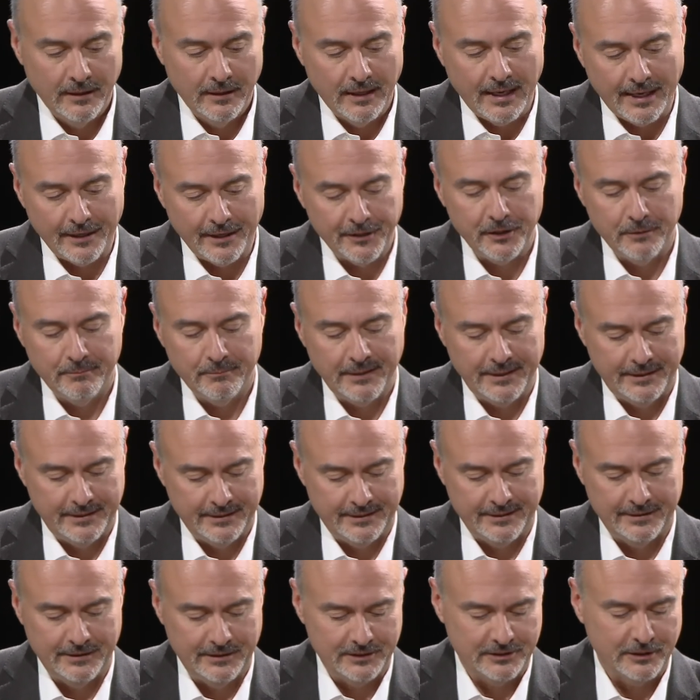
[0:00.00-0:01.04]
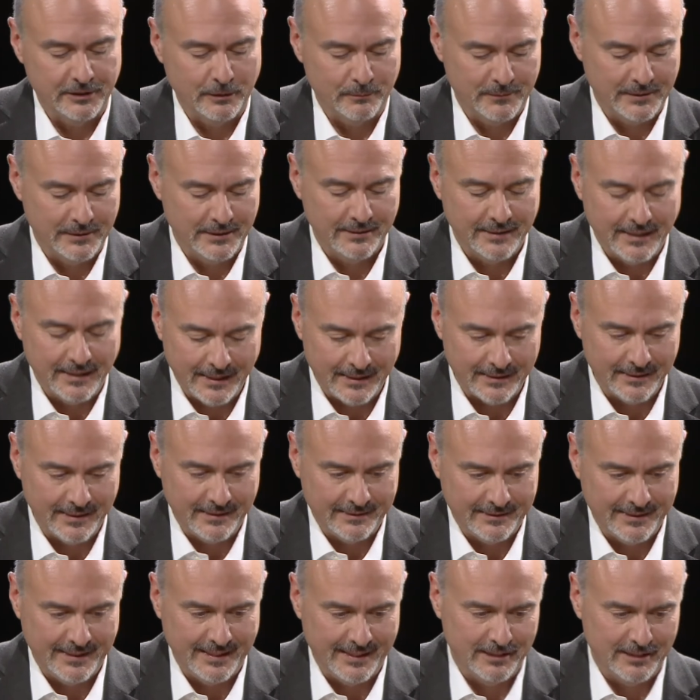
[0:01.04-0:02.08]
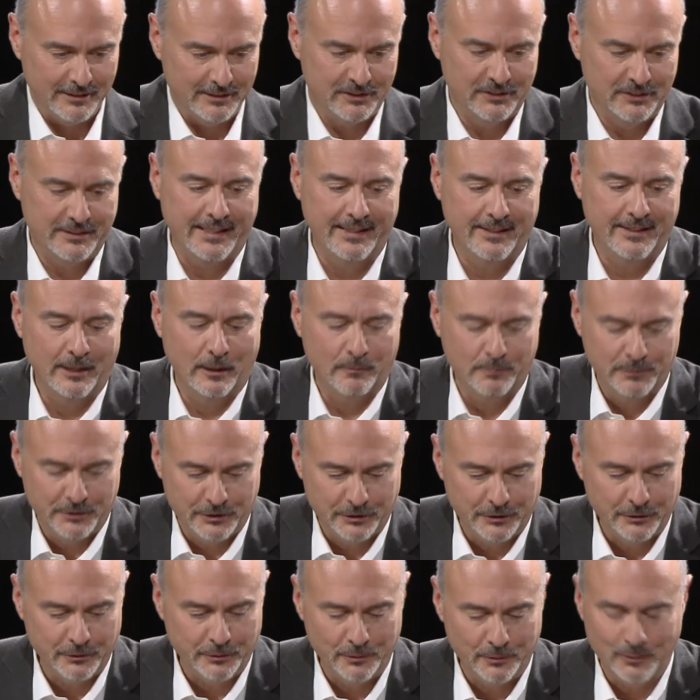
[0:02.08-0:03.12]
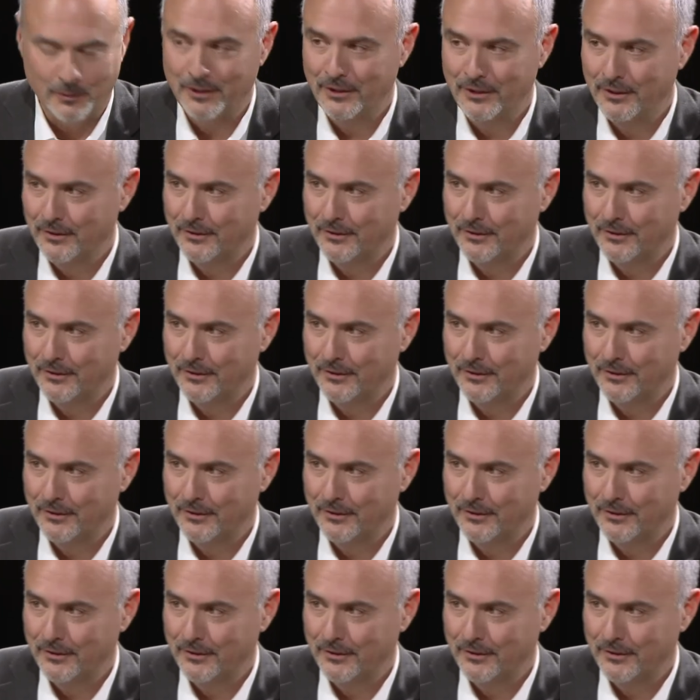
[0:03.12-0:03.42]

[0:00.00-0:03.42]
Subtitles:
How do you make it into something that can stand up to